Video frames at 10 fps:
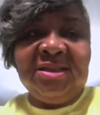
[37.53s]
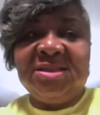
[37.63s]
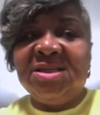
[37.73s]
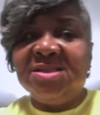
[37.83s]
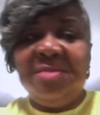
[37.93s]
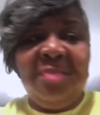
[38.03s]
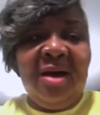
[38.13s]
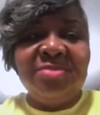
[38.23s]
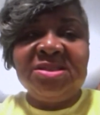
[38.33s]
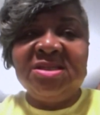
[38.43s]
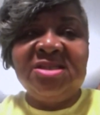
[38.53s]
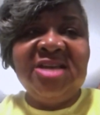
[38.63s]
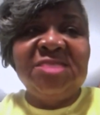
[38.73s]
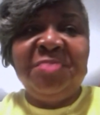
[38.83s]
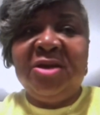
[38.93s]
she said, Mom, she says
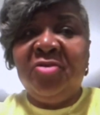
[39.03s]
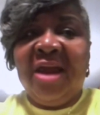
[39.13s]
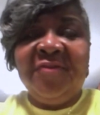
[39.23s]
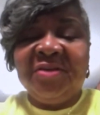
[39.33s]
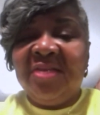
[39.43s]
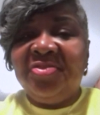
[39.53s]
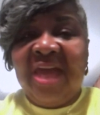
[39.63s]
just be grateful and